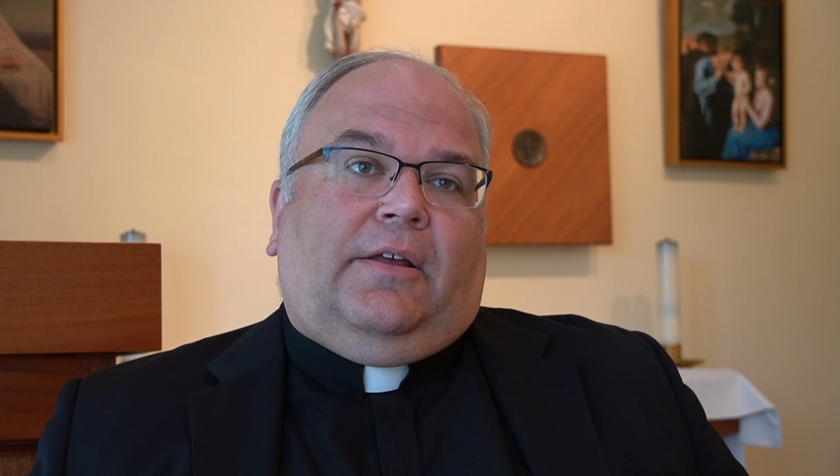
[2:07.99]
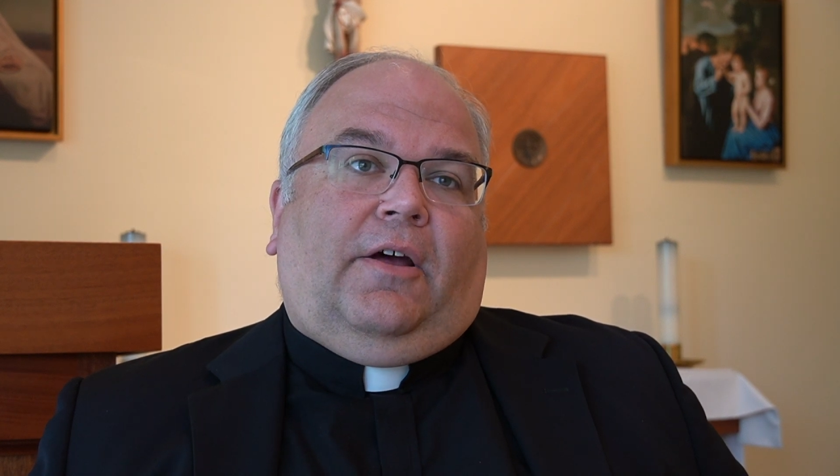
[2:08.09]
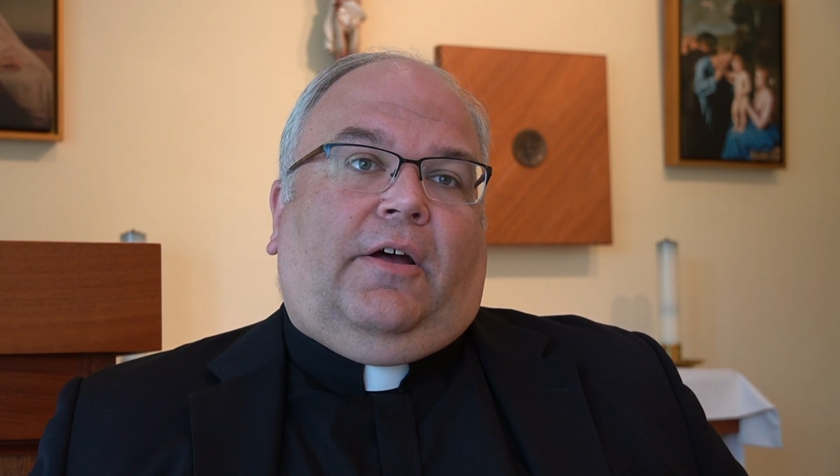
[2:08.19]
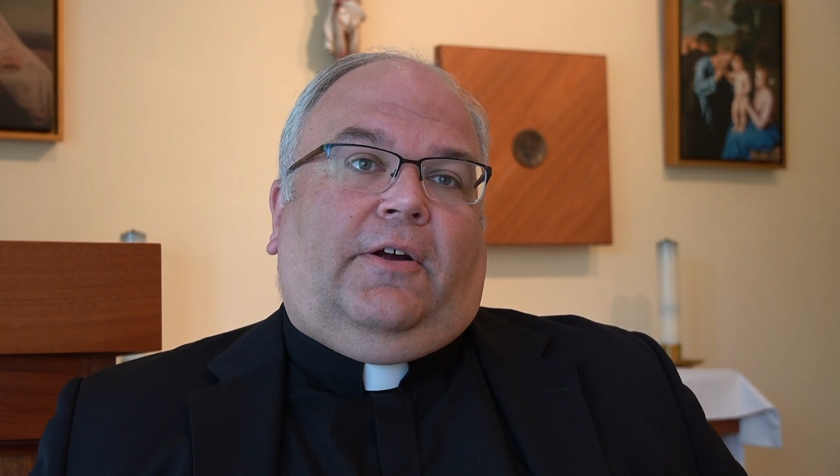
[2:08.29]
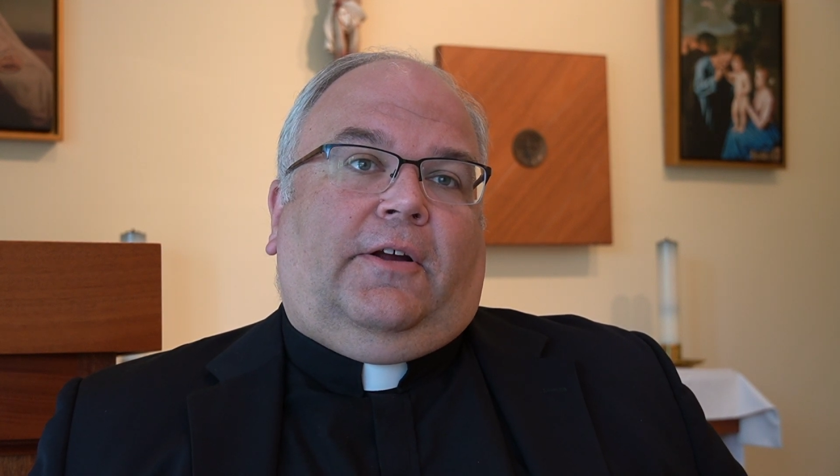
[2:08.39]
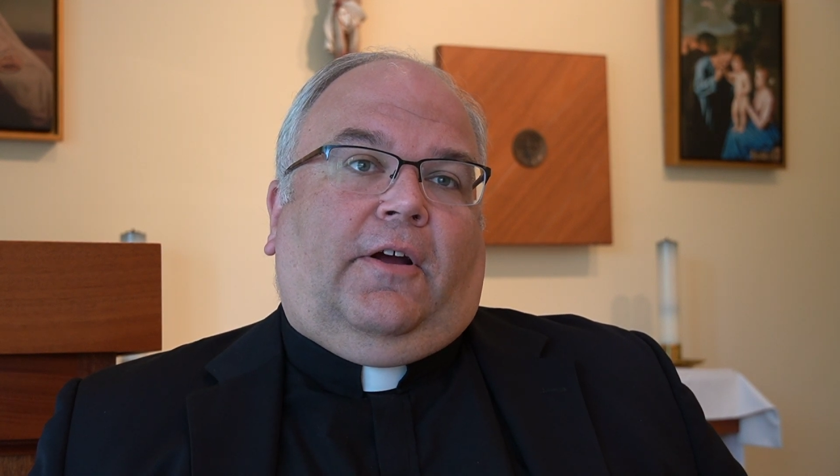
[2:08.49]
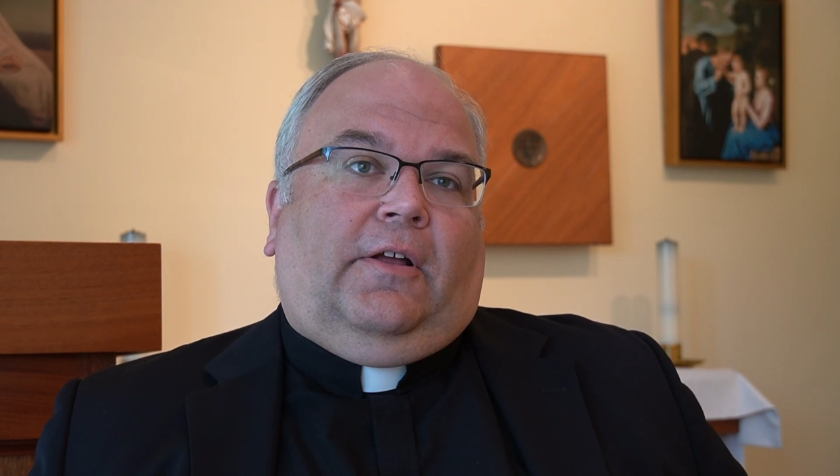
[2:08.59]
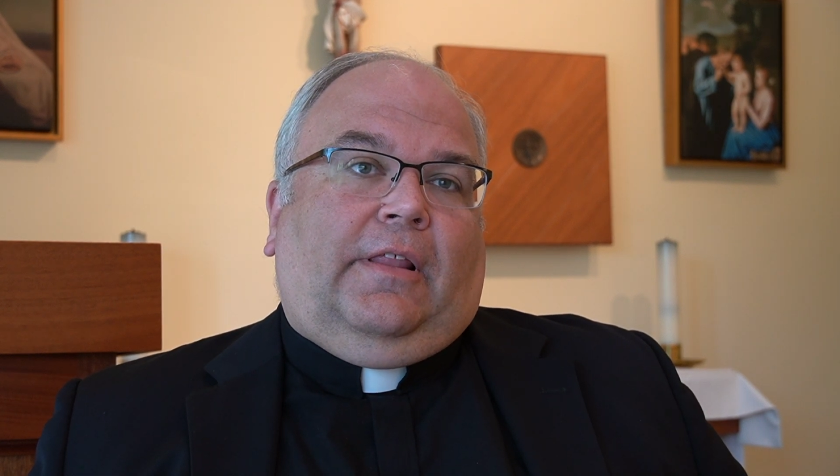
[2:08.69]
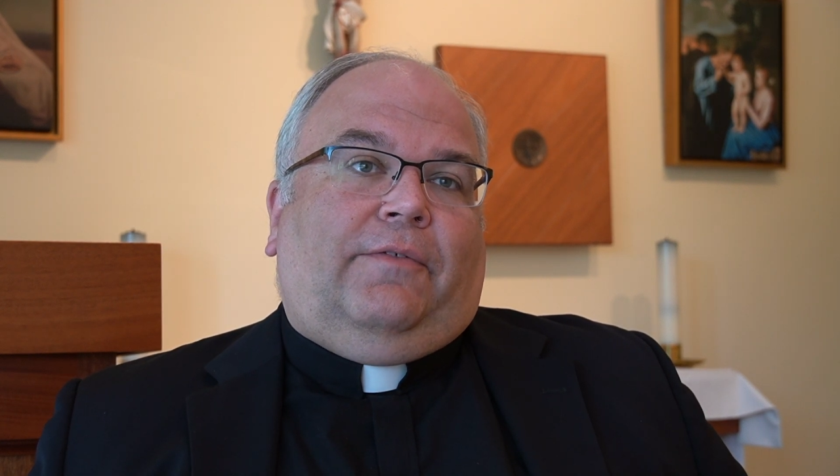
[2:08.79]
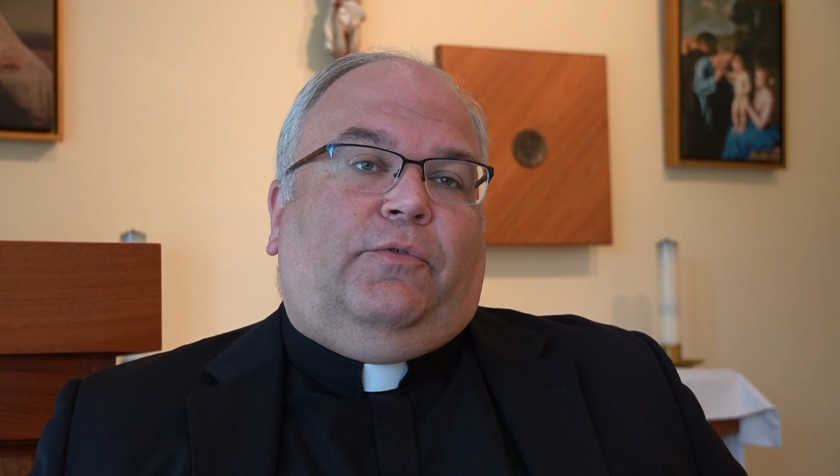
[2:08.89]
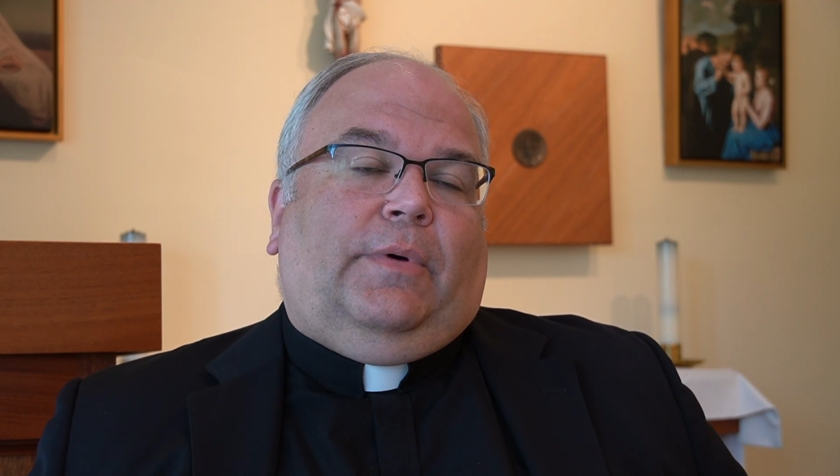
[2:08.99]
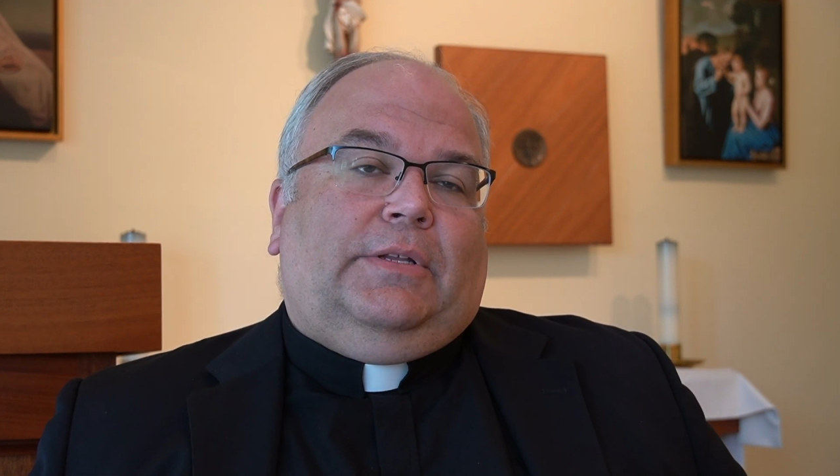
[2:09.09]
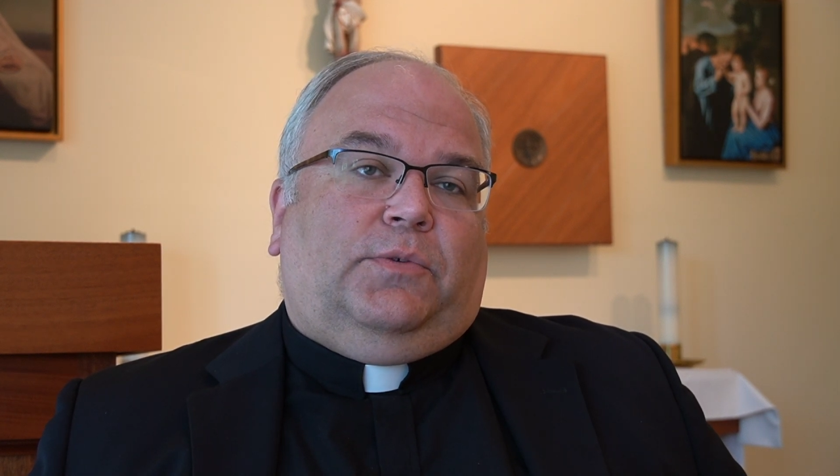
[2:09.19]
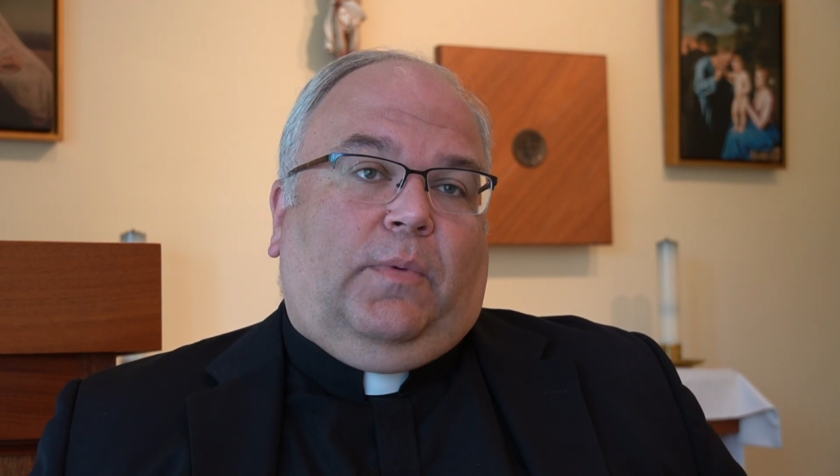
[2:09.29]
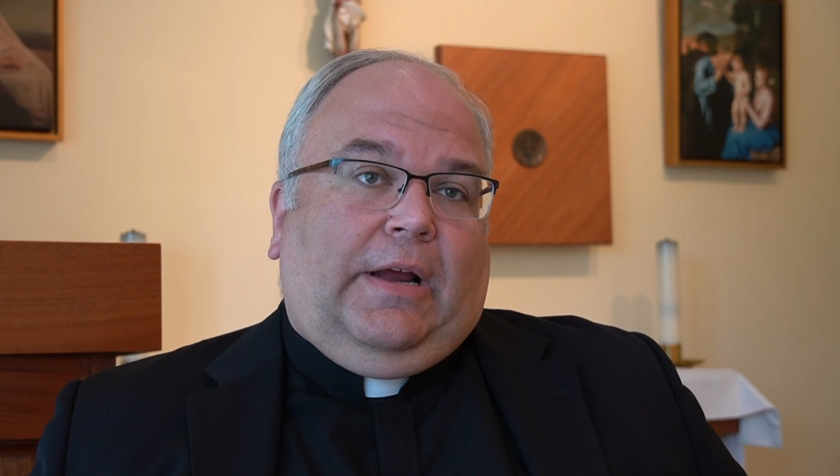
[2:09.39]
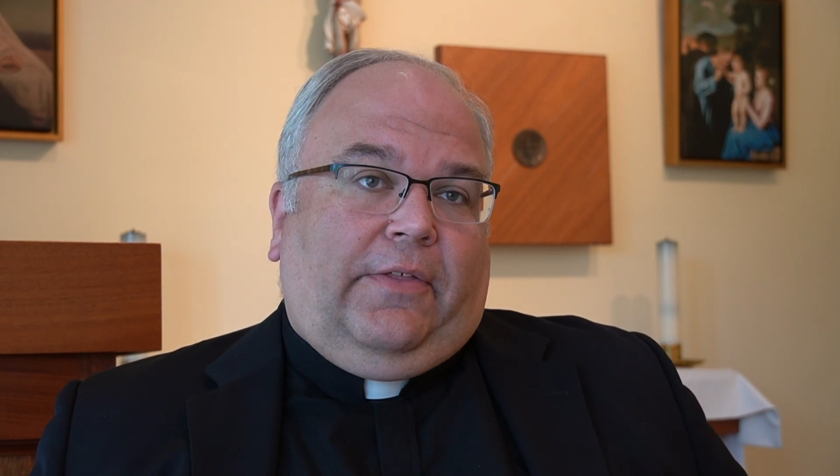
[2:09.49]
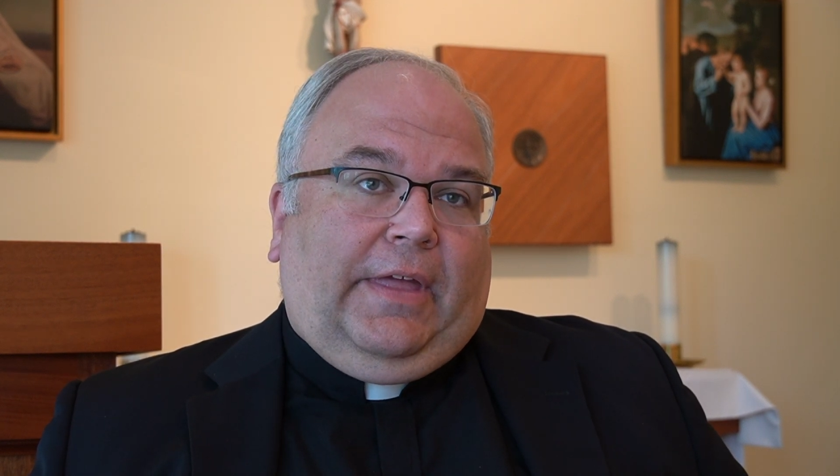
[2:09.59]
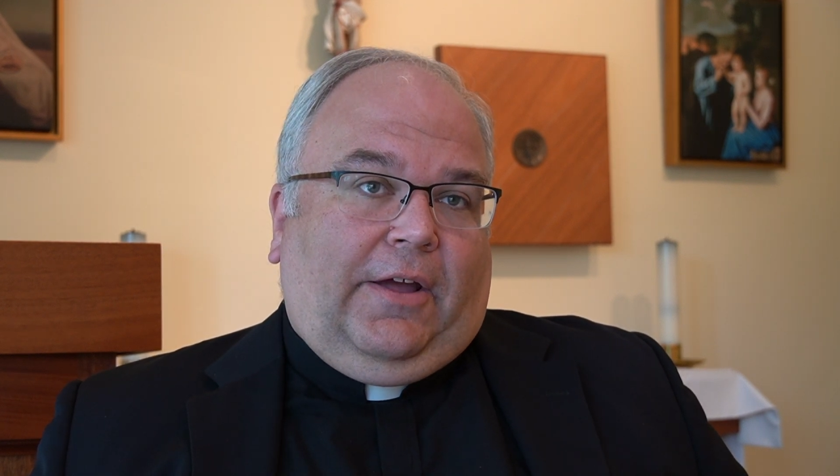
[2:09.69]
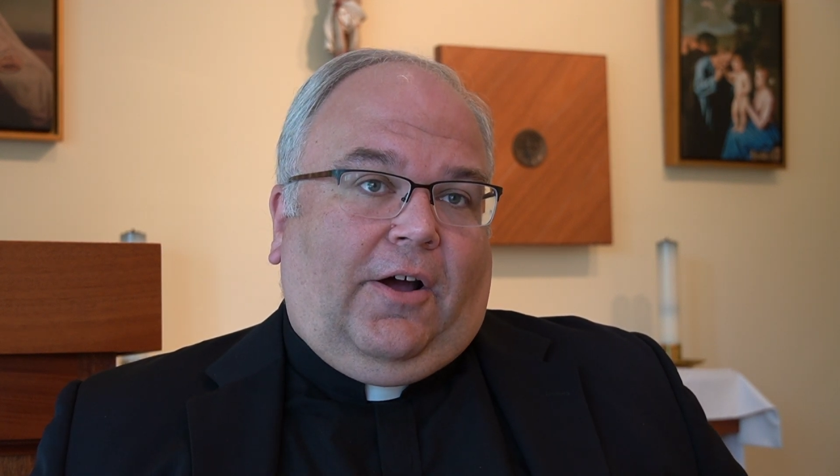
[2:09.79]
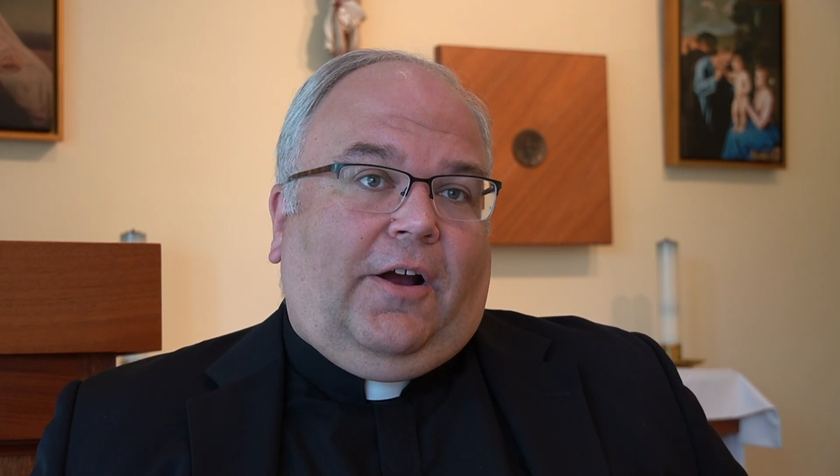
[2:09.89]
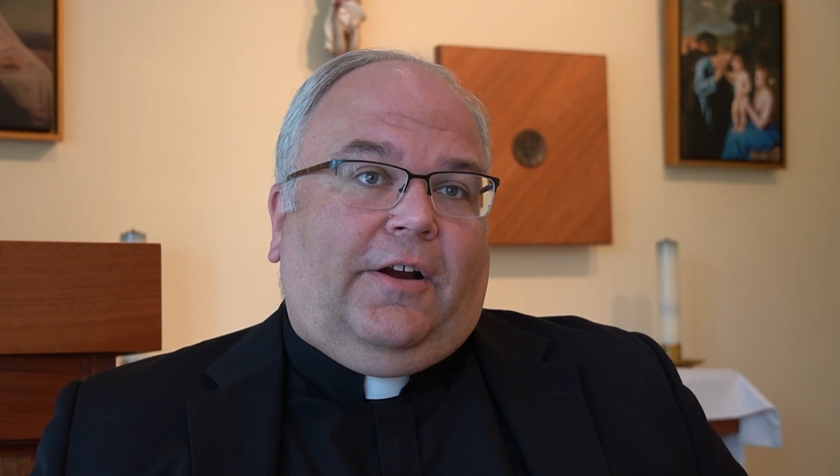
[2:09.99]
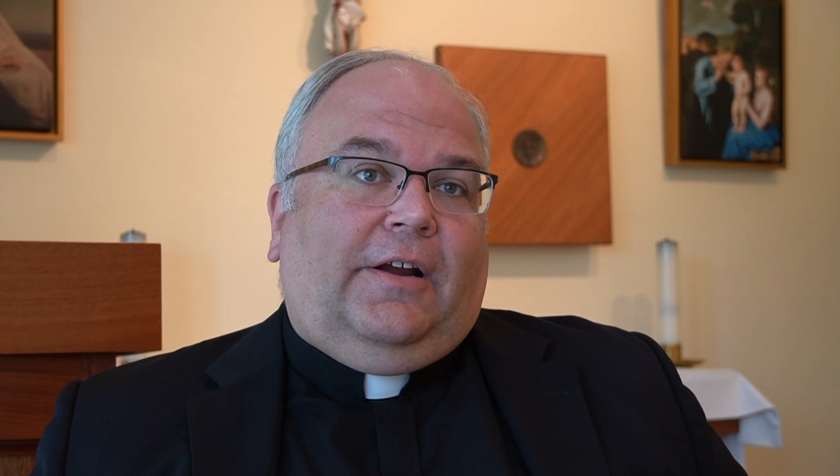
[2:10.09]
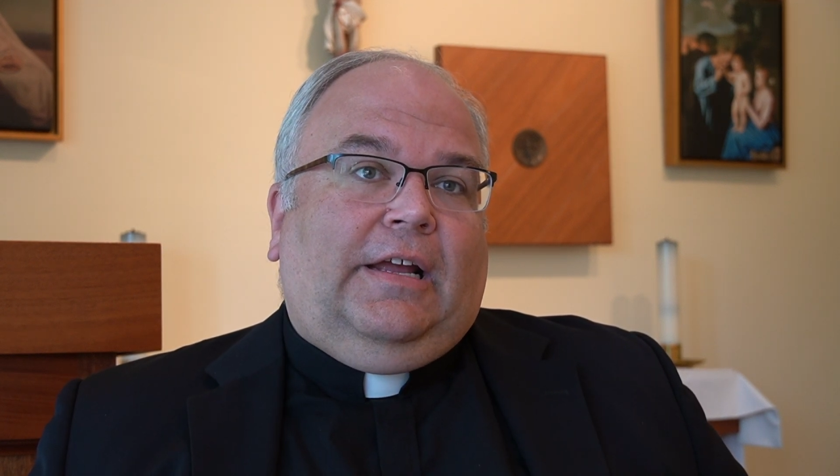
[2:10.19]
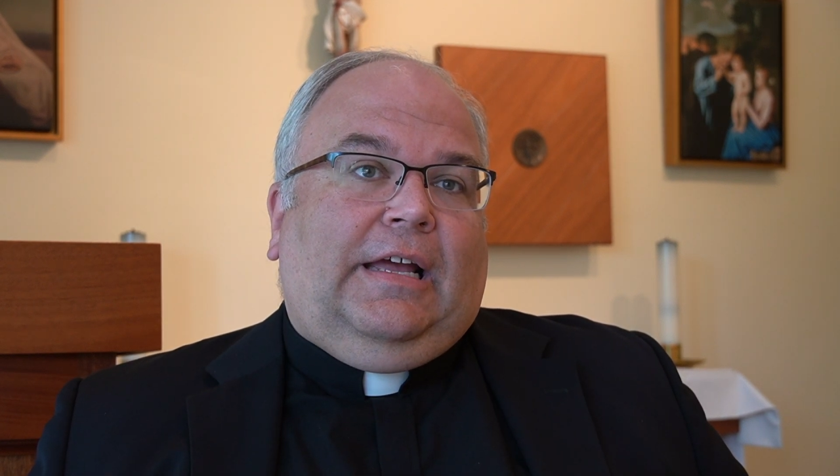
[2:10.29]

our loved ones where they are,